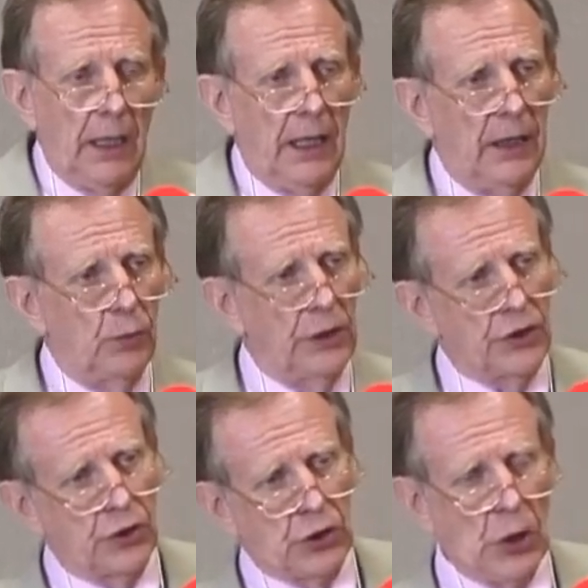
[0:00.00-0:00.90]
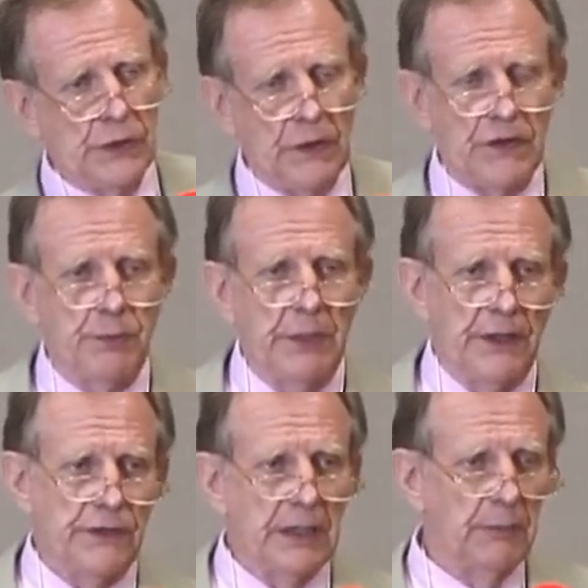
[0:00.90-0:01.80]
in which Joseph Smith
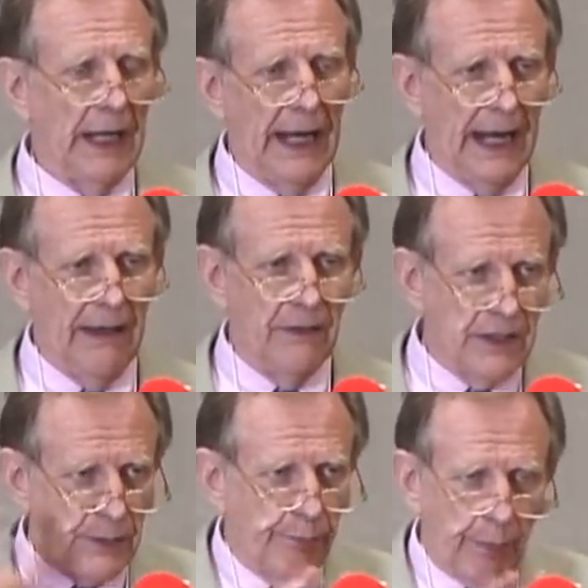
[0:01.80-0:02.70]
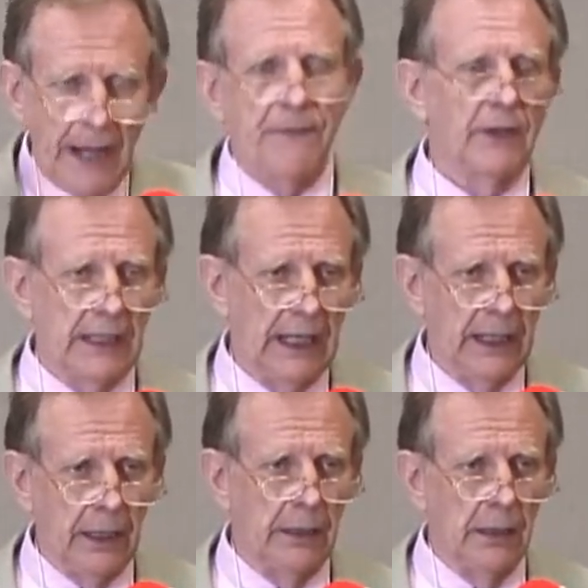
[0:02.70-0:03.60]
seemed to have this
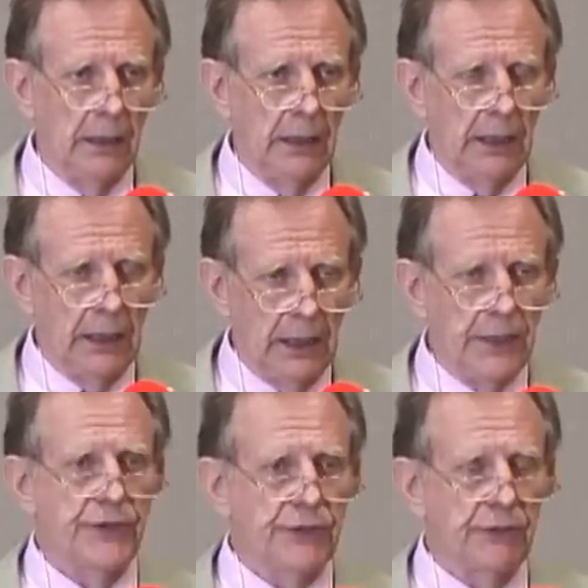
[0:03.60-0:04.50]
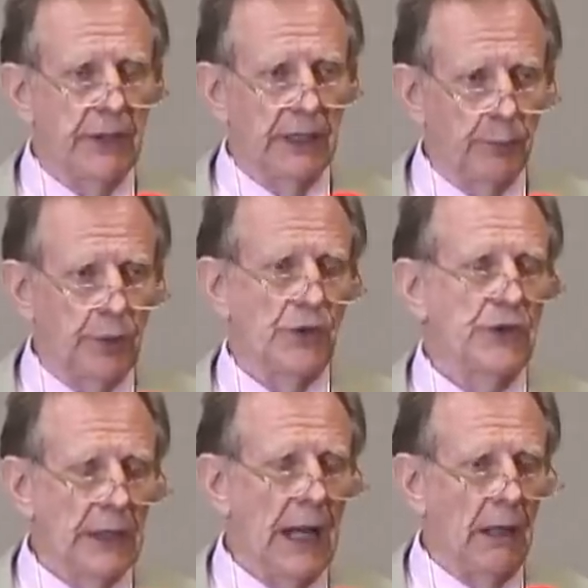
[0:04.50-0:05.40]
bifurcated history and
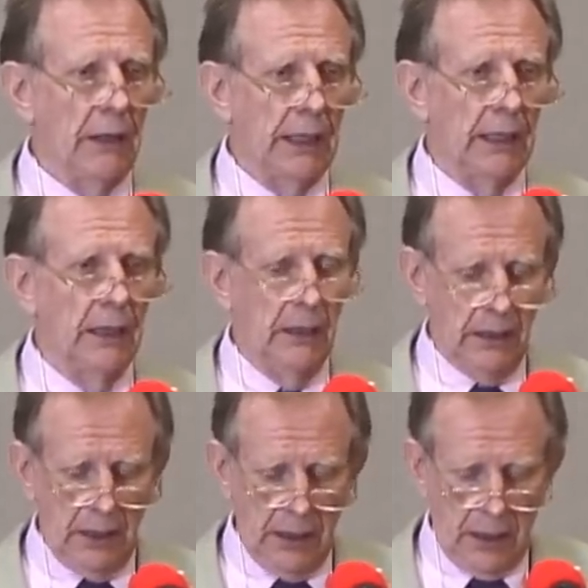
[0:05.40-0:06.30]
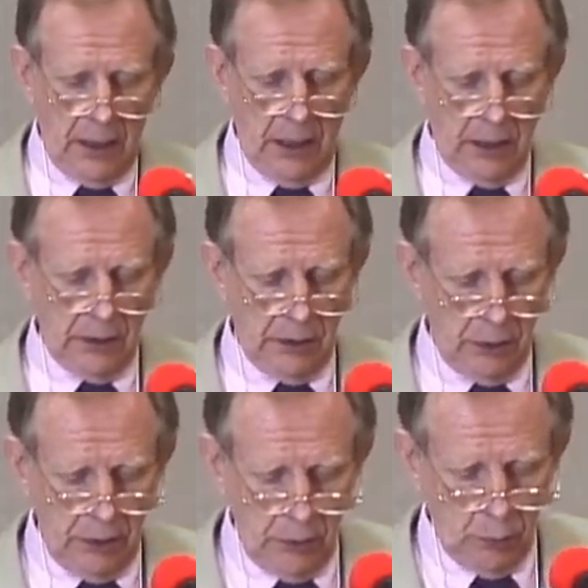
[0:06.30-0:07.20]
personality. On
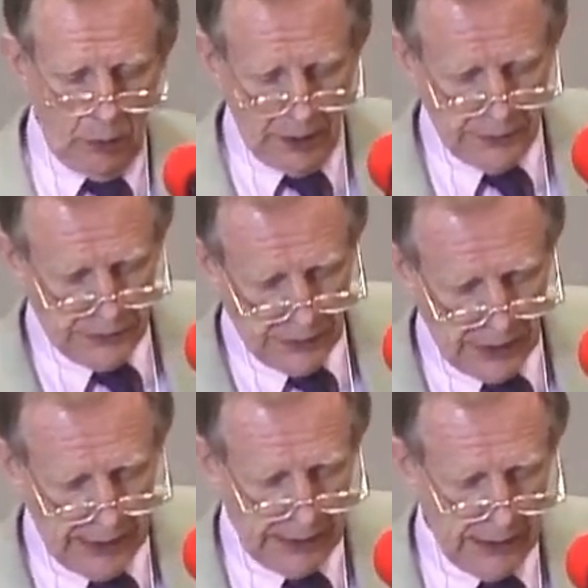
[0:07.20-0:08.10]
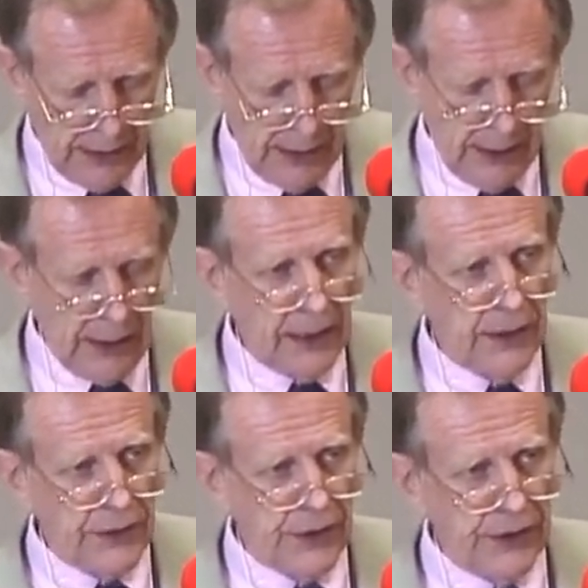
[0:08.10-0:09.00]
one side,
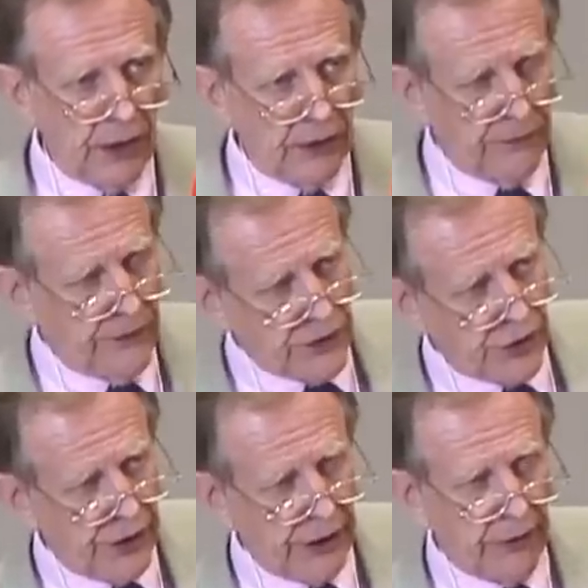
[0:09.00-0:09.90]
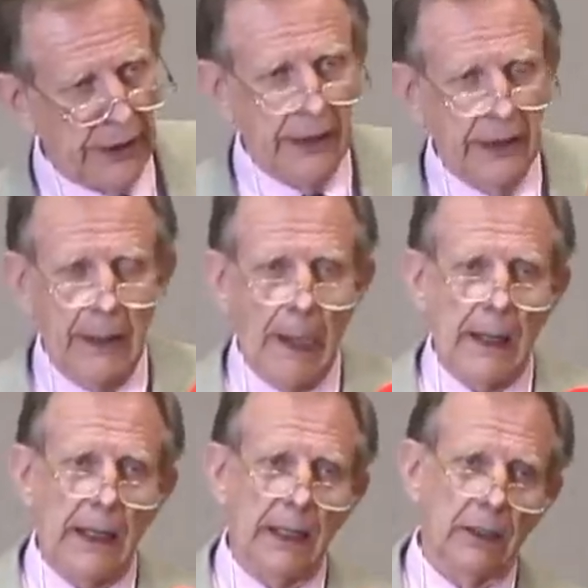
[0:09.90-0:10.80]
he's the young visionary,
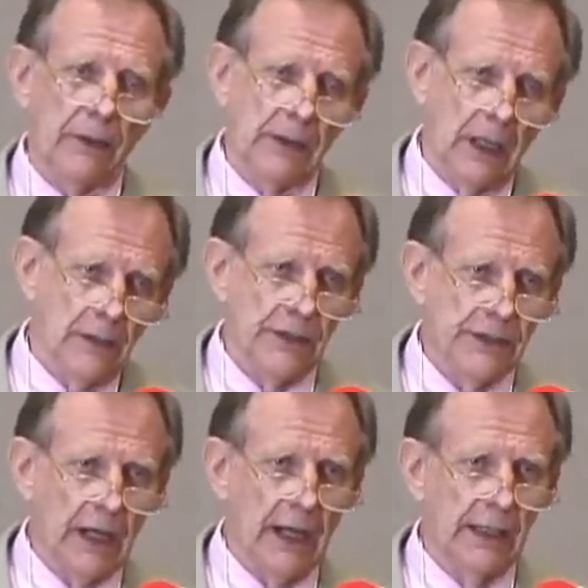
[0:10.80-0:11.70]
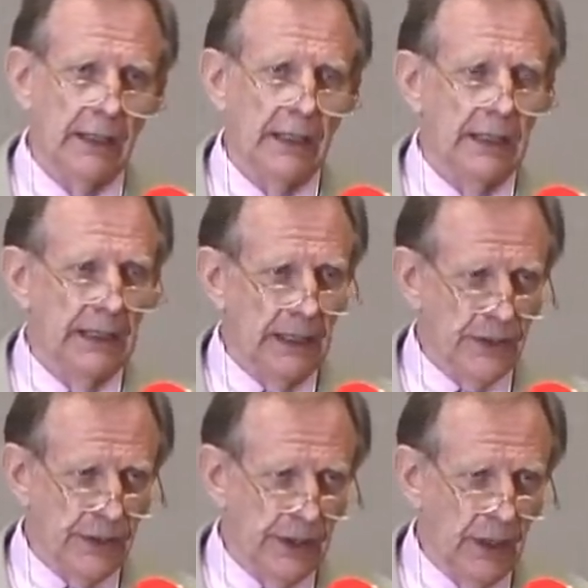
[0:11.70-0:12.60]
and on the other side,
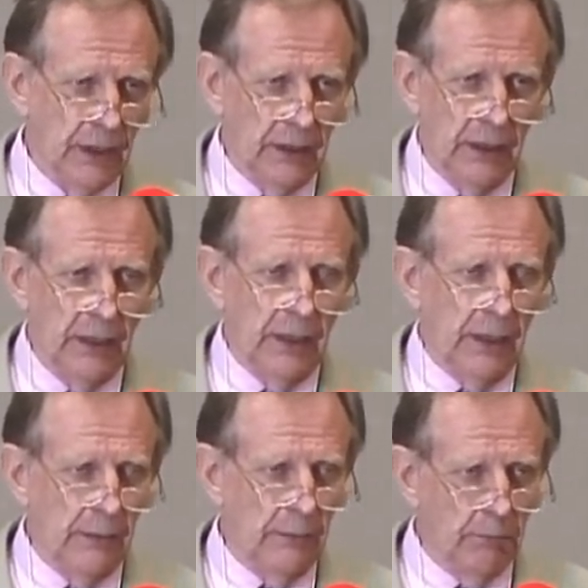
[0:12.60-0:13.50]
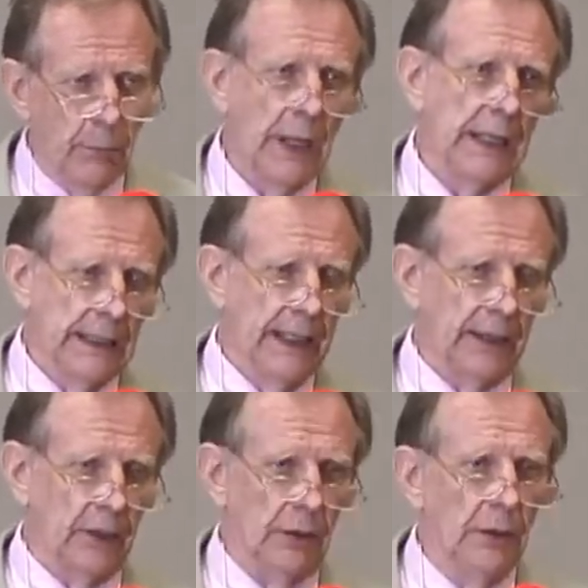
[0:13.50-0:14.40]
he's the young money
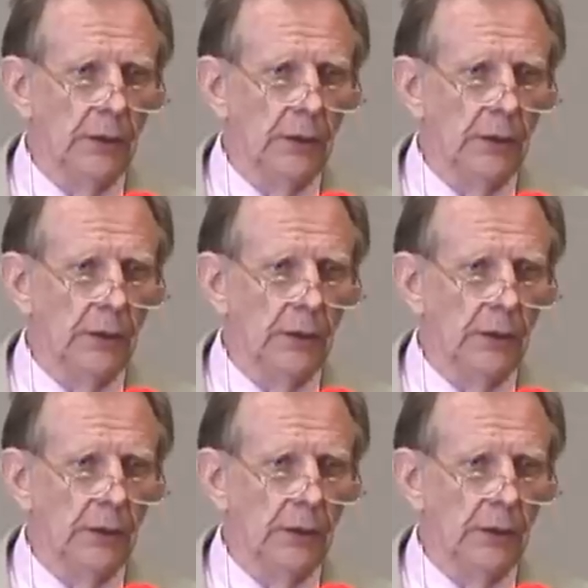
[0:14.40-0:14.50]
digger.